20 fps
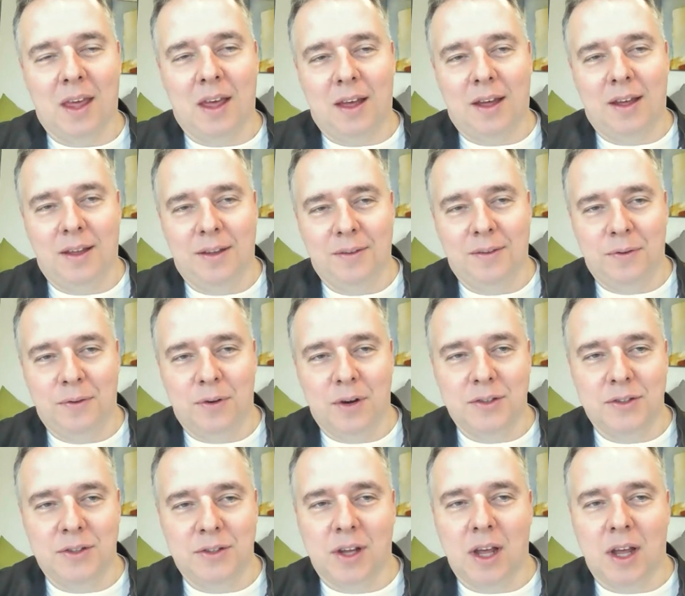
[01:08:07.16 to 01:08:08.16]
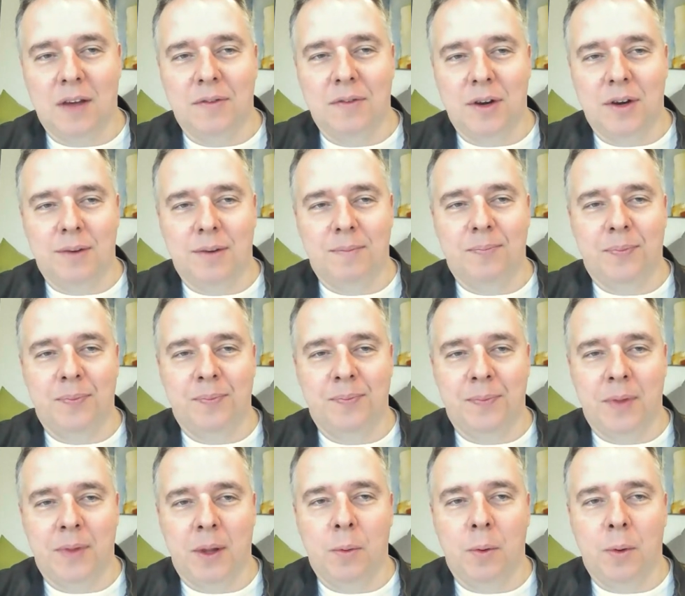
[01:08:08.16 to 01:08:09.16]
uh, for us to cover.
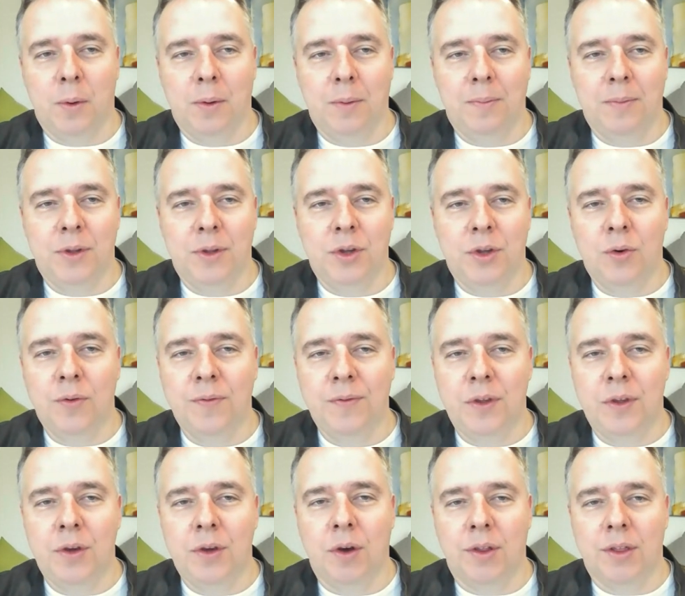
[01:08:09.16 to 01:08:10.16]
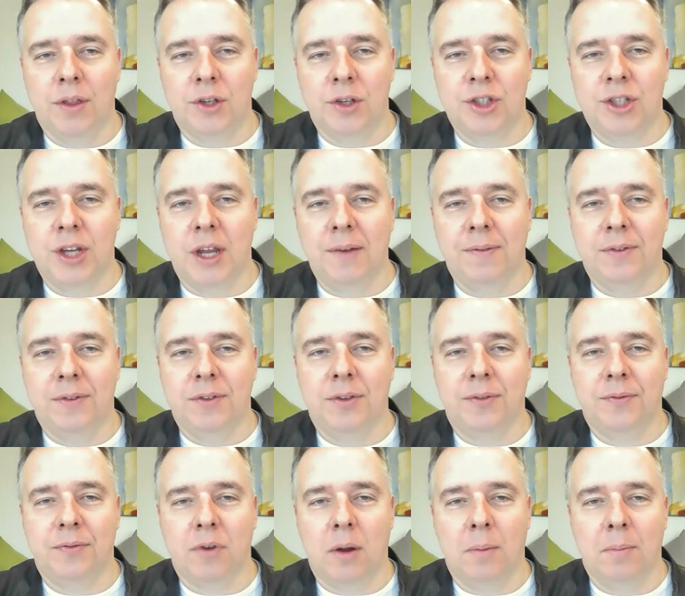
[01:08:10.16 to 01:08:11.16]
Your view on the shift
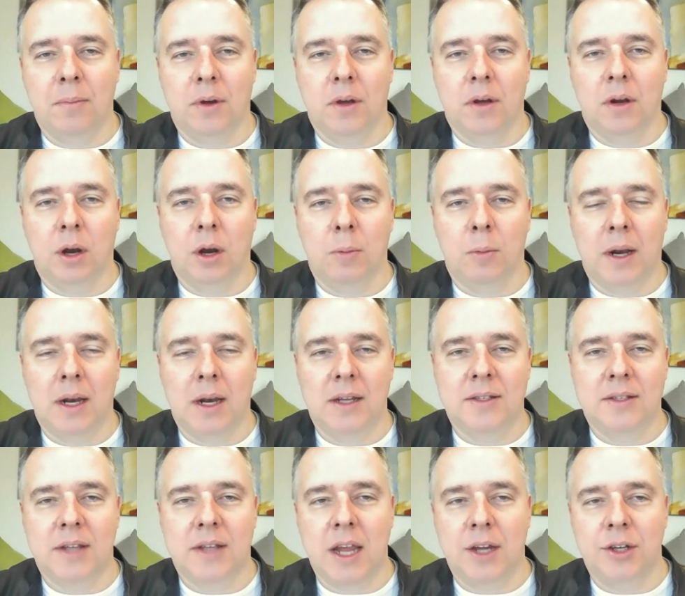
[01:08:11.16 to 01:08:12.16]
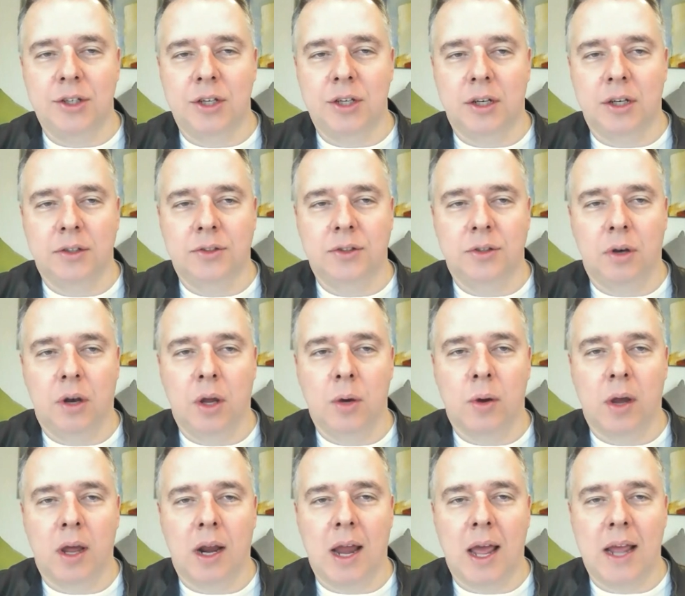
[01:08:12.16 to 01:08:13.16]
from globalization to
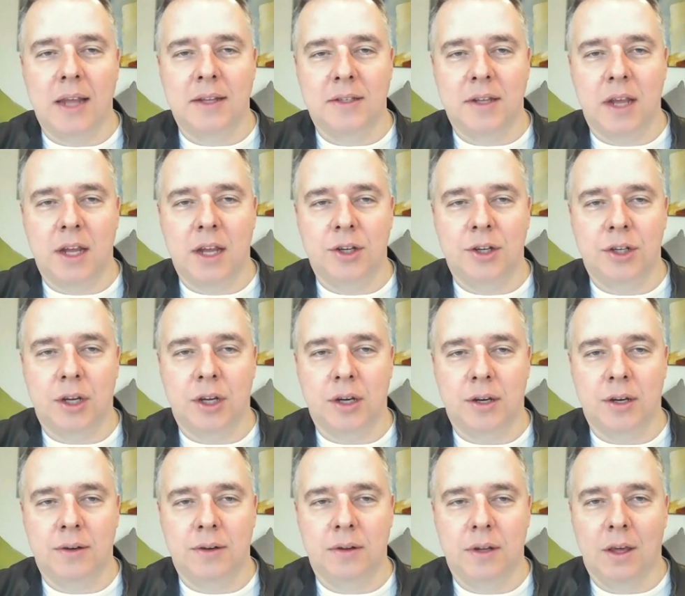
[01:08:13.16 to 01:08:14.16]
localization.